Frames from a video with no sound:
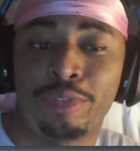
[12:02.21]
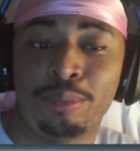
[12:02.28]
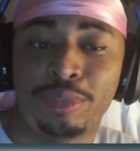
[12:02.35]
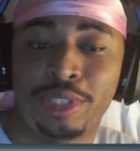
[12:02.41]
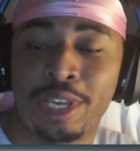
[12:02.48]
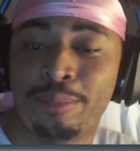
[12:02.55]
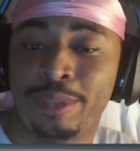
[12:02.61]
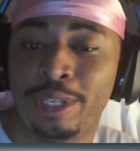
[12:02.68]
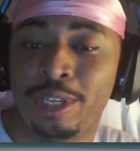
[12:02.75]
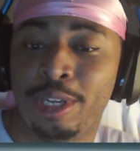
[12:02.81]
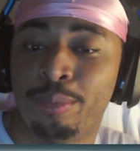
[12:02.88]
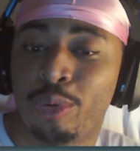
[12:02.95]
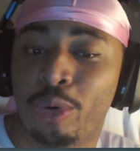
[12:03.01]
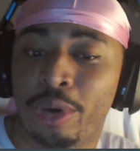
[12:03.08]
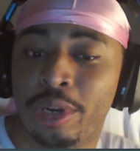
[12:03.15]
from something
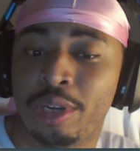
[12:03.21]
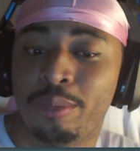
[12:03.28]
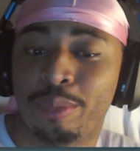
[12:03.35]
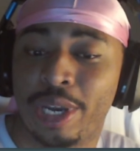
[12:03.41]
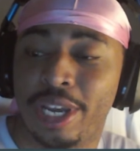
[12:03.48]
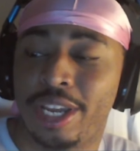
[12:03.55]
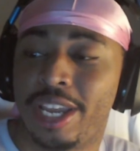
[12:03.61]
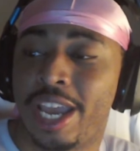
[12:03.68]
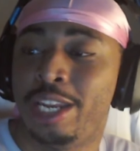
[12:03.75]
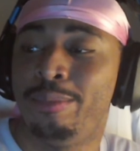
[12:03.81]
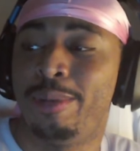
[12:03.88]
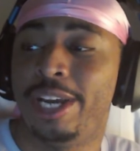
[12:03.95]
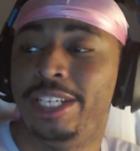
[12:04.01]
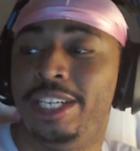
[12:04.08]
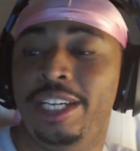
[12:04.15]
important. But
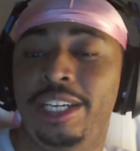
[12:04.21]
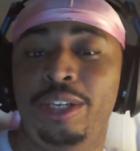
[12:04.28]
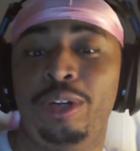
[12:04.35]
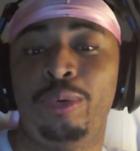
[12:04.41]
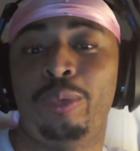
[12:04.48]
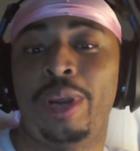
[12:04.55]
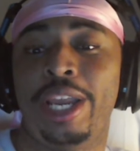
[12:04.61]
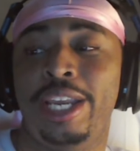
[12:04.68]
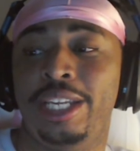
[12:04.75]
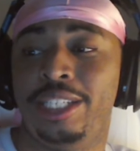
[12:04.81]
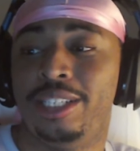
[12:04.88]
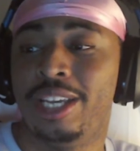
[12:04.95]
anybody can Rage get a raid. Shadow